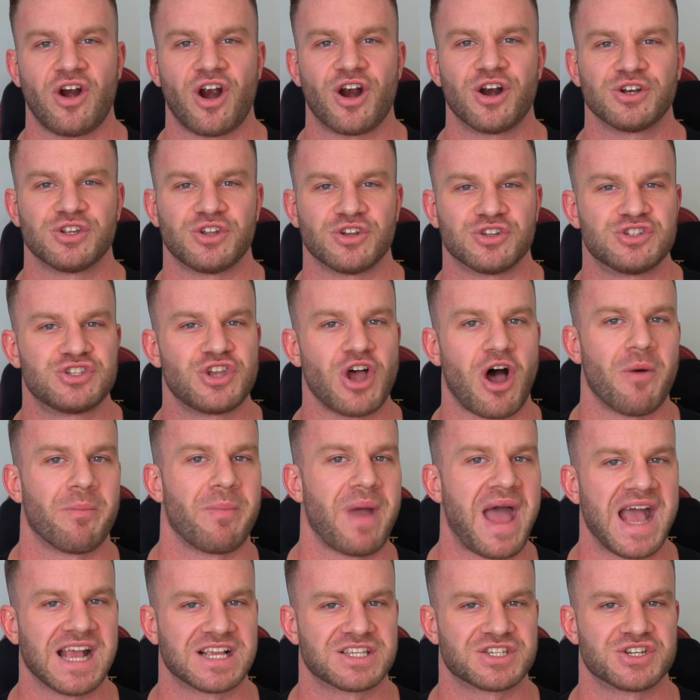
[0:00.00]
are the top
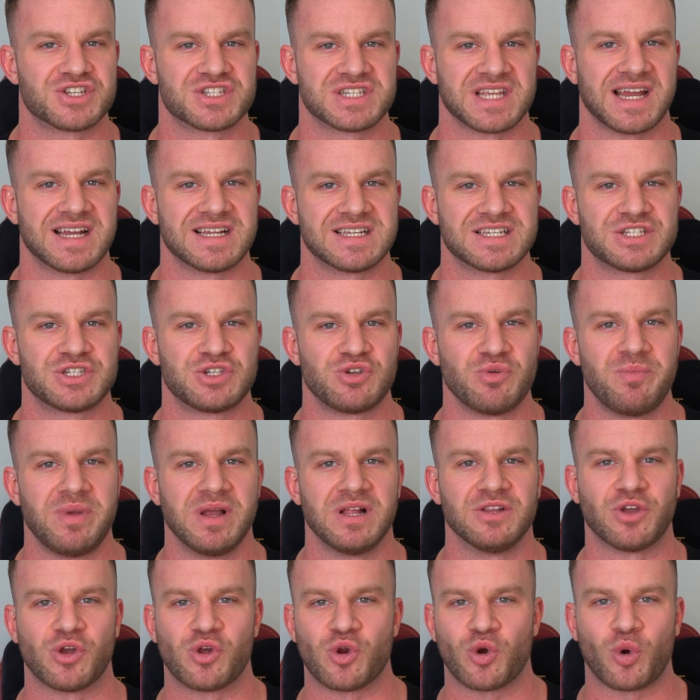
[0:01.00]
exercises to
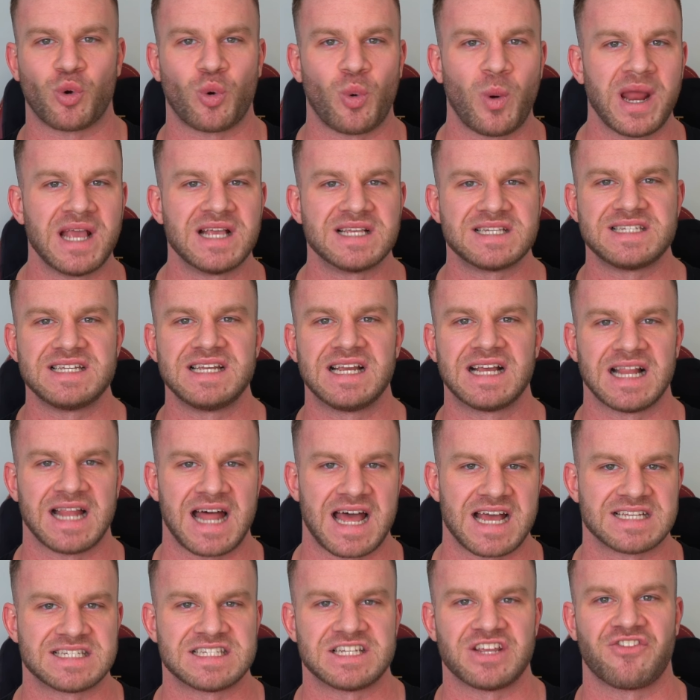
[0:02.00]
build a crazy
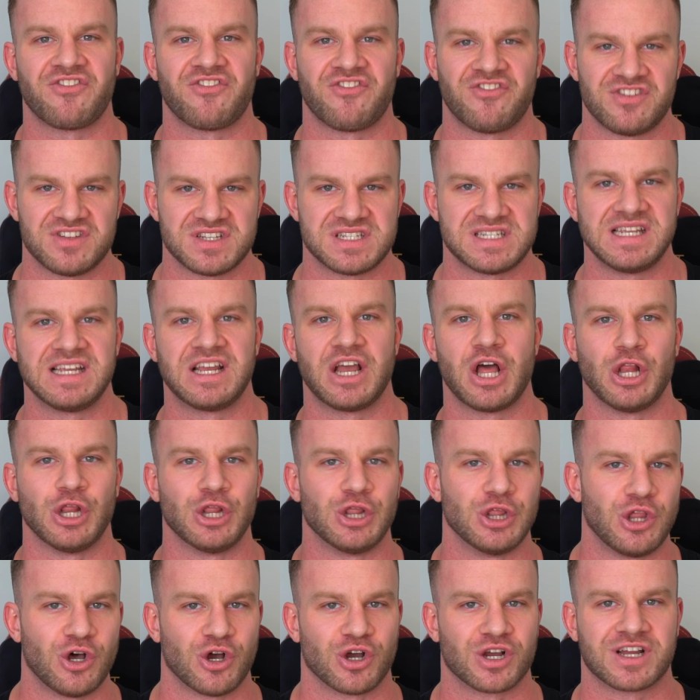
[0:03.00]
classic physique
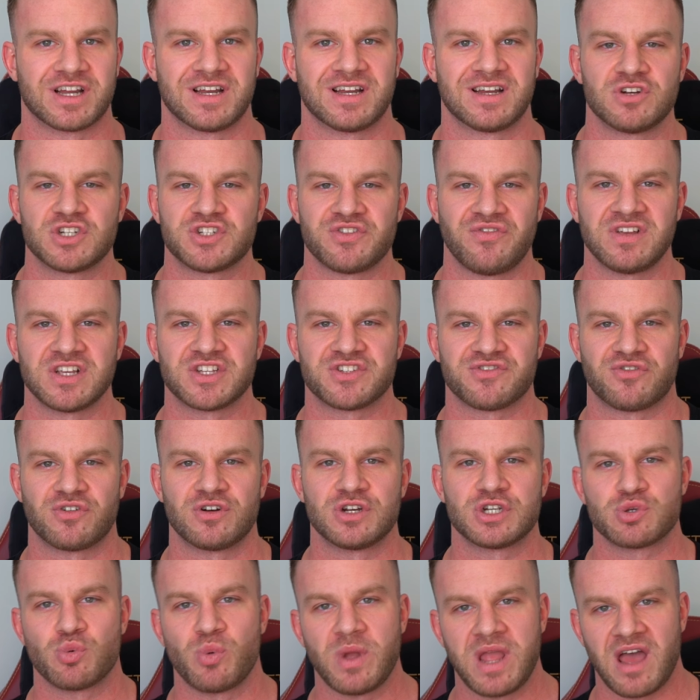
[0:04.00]
look. First things
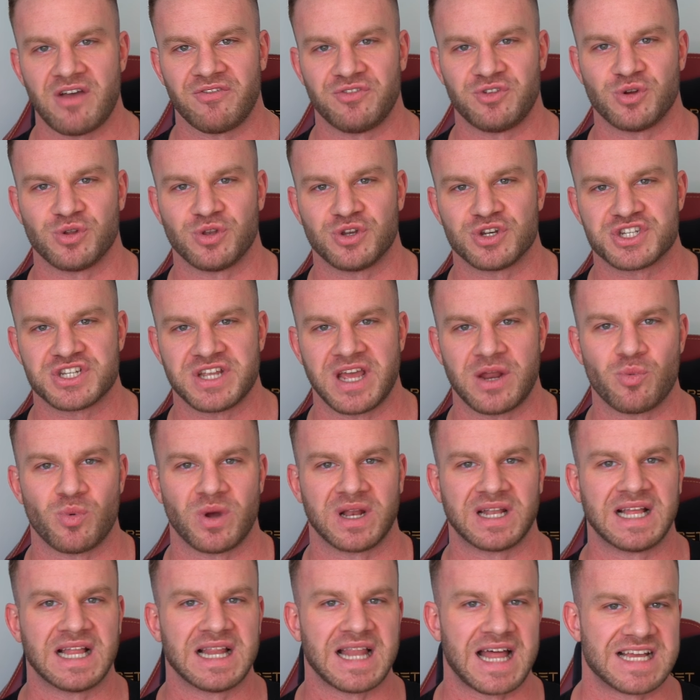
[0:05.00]
first, we have to understand
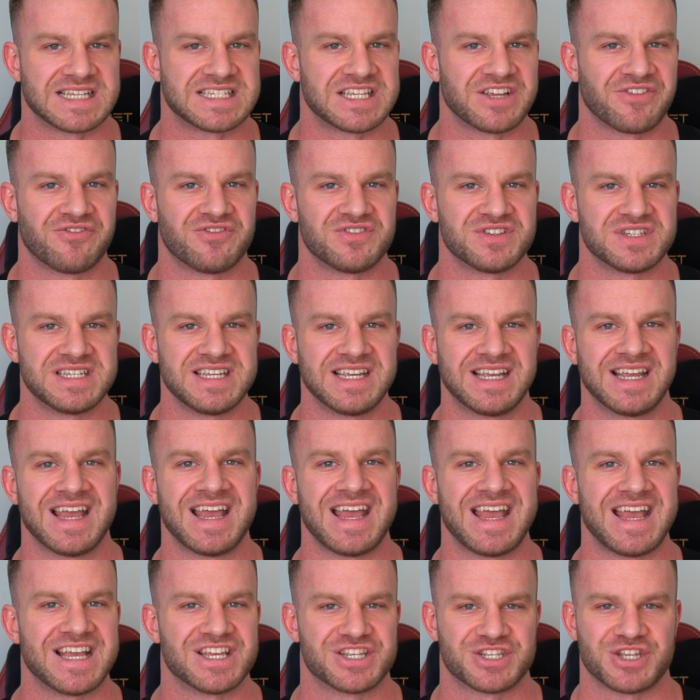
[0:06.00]
what classic physique
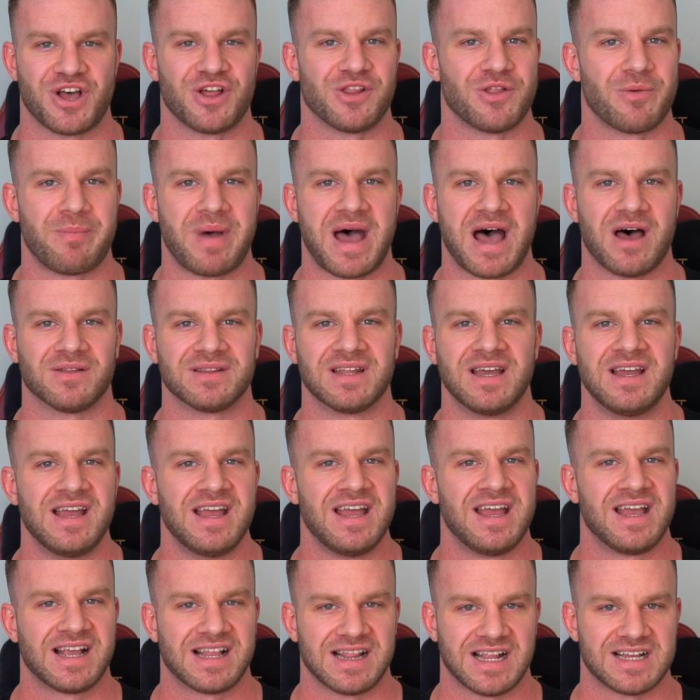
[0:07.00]
is all about.
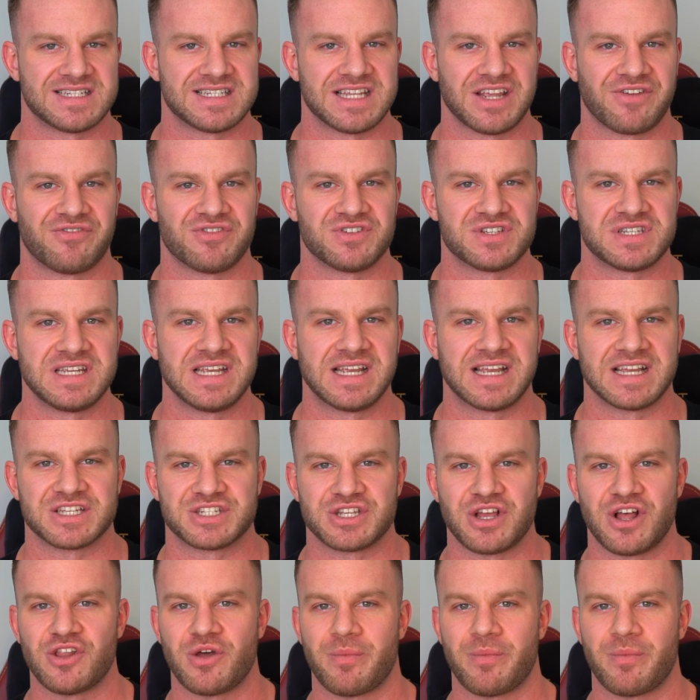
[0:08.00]
Classic physique is all